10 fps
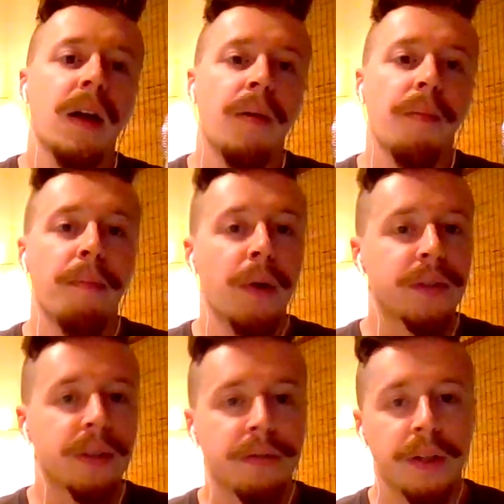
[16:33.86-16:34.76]

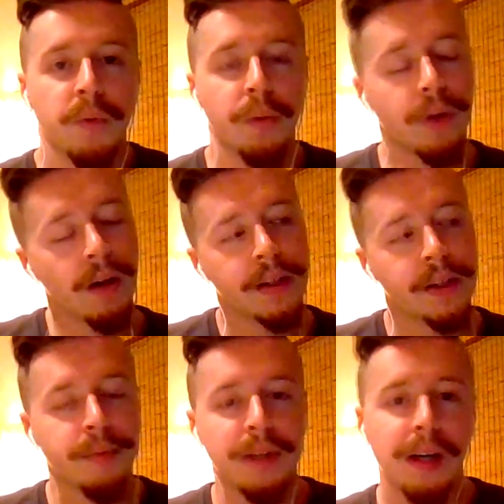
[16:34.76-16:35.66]
Most of it will probably
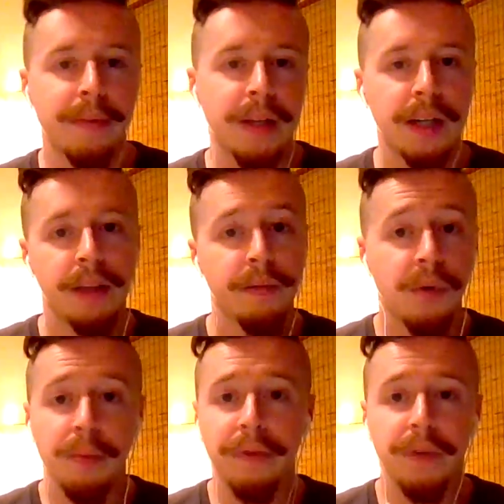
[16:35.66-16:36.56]
just be coming in the
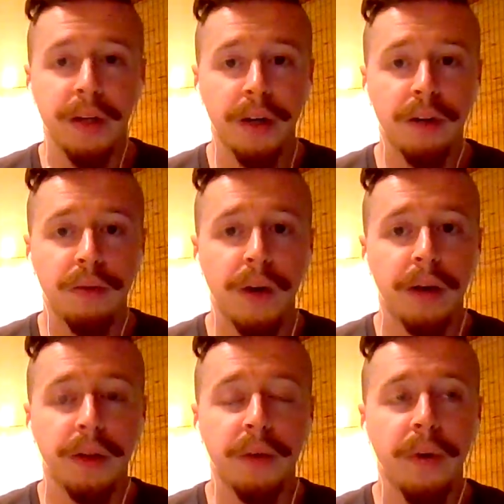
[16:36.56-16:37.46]
form of video
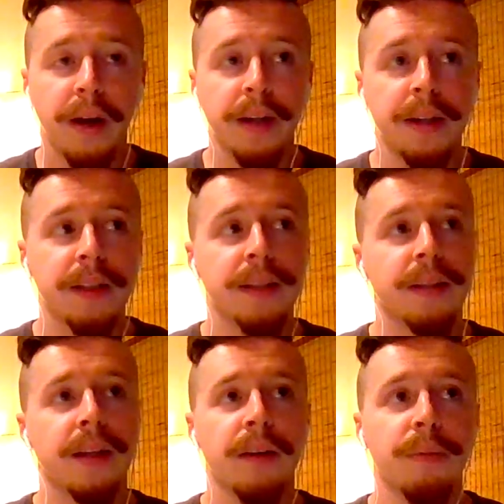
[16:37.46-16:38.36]
rather than writing. At least
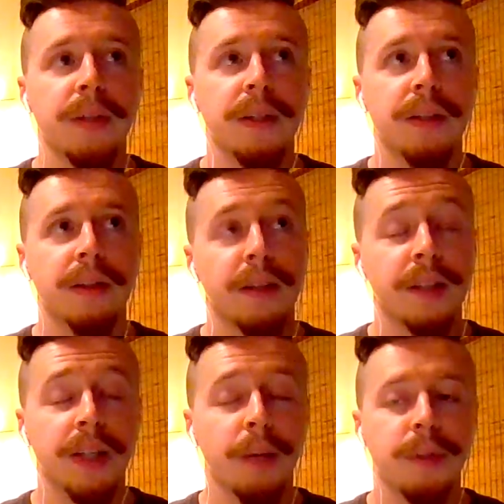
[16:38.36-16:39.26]
that'll be the
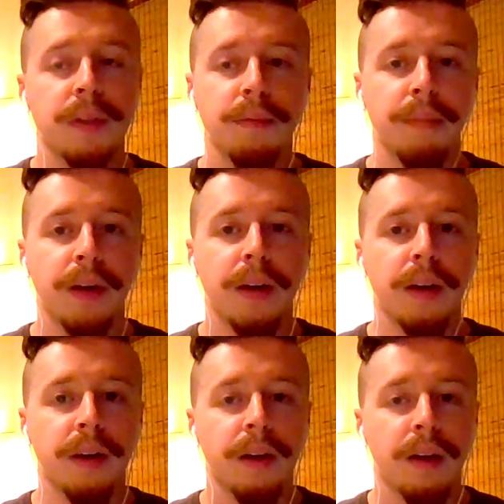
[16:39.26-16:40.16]
attempt, but
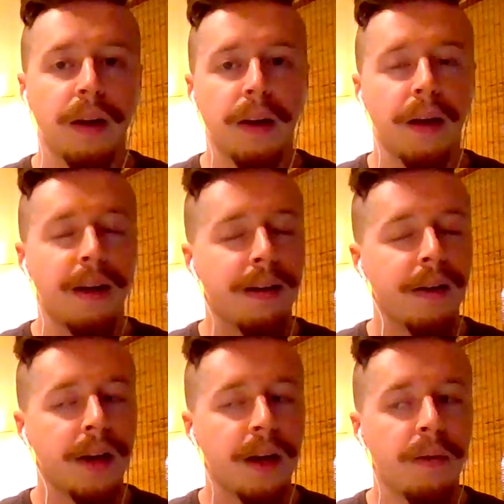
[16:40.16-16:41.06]
not
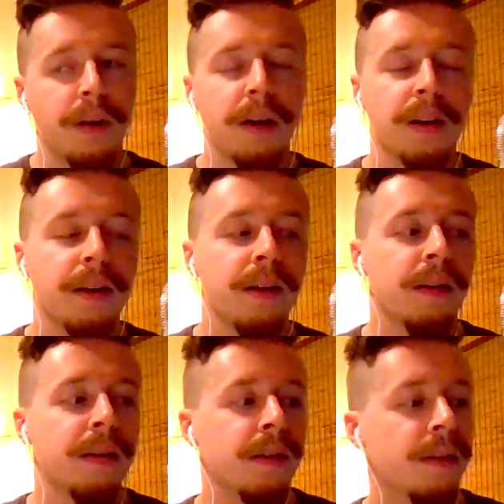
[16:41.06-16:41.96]
counting out writing,
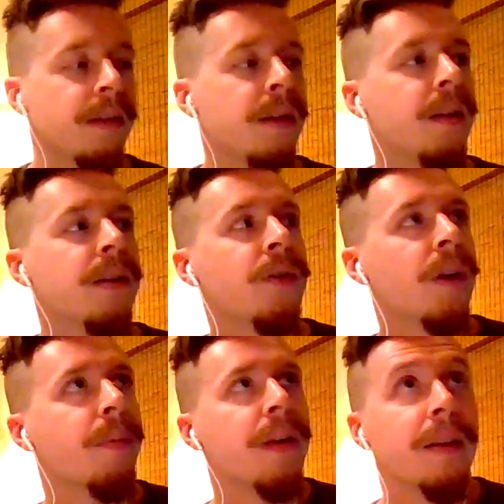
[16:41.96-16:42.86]
not
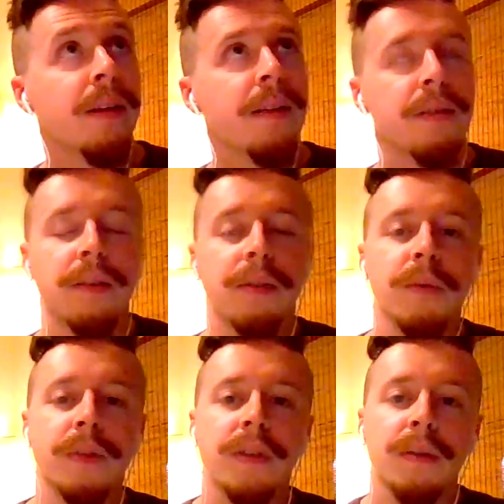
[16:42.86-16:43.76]
dropping any hints here.
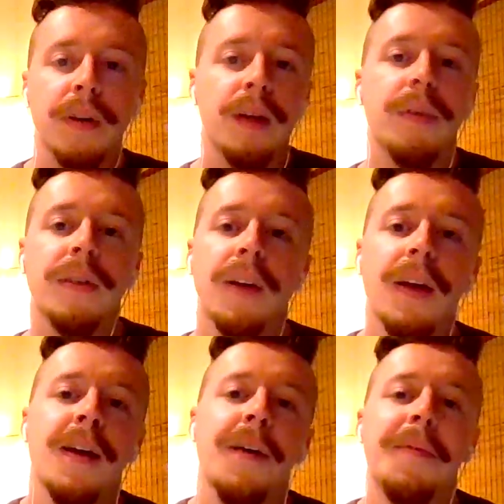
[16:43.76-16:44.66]
We'll see what happens.
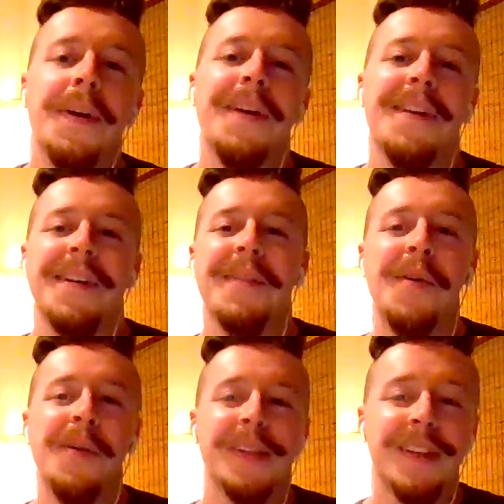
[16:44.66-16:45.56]
But I've
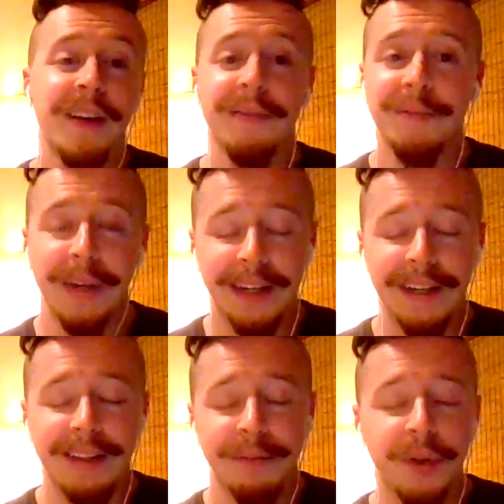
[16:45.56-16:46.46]
always loved
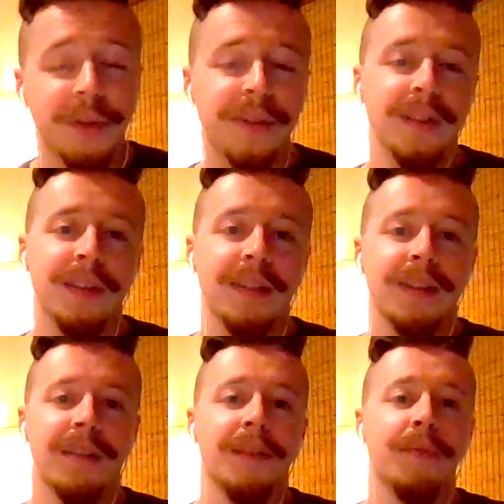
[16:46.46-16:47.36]
making and producing
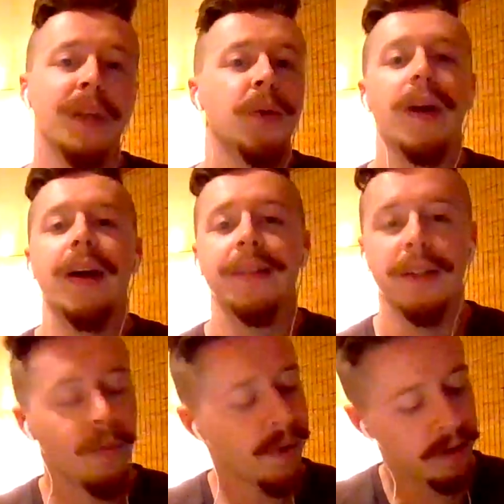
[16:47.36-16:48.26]
video content,
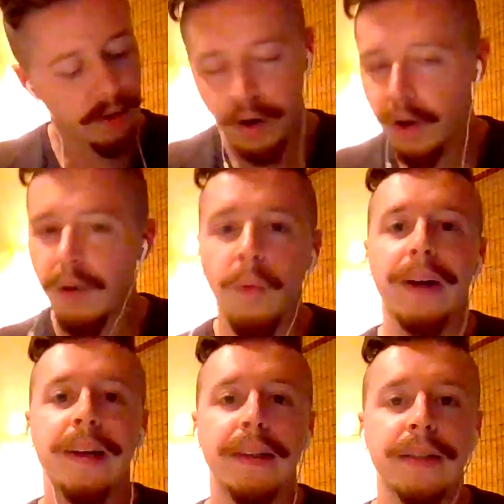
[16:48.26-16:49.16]
no matter what
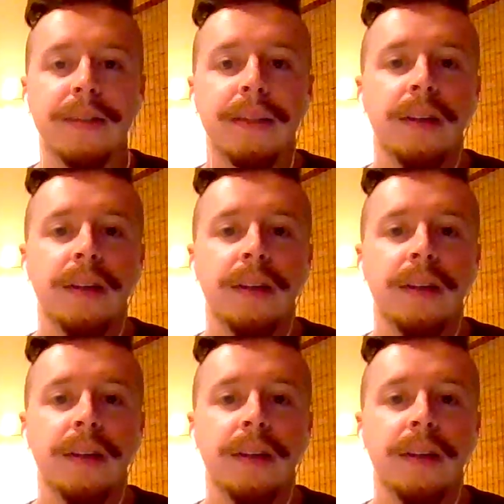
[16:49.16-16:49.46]
it is.